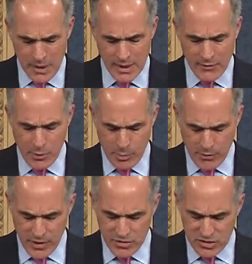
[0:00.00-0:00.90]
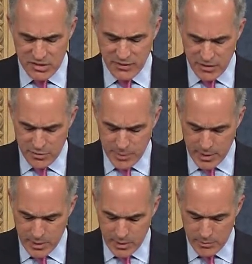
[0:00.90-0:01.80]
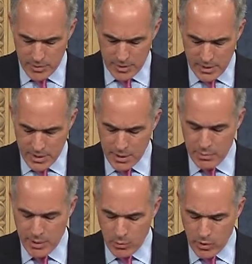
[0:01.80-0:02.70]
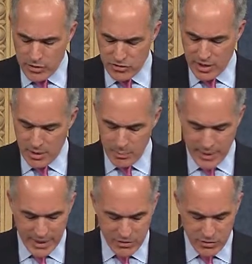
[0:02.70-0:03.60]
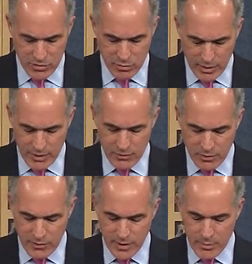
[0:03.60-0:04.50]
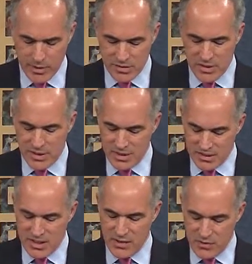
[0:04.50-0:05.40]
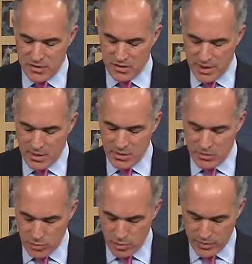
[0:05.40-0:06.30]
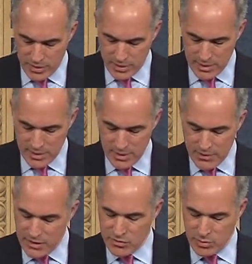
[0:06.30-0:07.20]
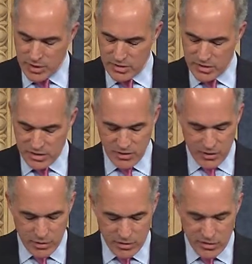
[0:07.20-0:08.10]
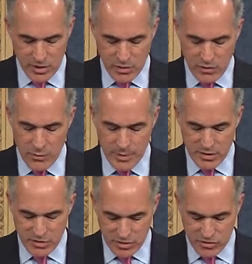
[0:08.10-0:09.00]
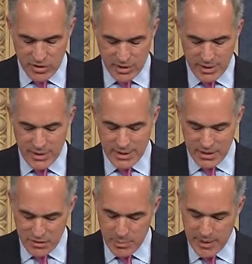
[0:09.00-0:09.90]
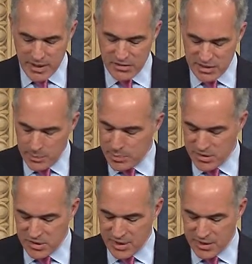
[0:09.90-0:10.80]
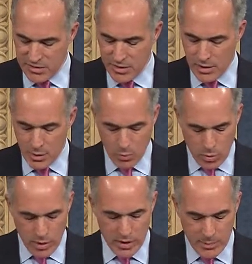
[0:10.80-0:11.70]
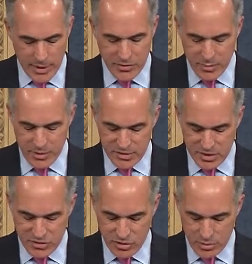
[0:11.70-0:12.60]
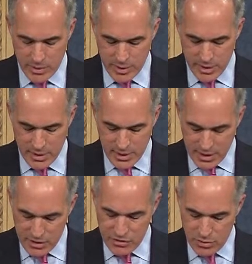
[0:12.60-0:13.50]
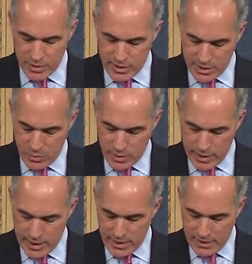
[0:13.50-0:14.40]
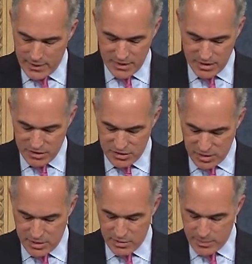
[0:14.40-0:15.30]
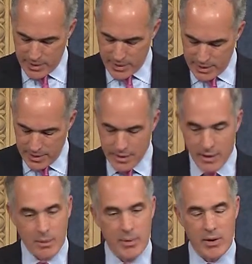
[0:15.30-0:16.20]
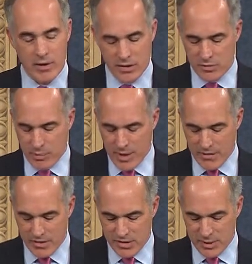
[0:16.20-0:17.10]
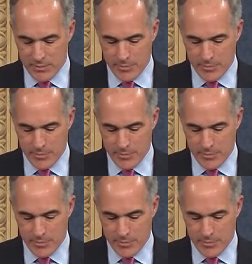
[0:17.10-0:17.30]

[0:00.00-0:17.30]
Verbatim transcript: If the provisions in this bill can bring one child back to their rightful families safe and sound, it's worth it. This will assist those who have been searching and spending sleepless nights worried about their missing children and do it in a way that doesn't undermine Americans' privacy.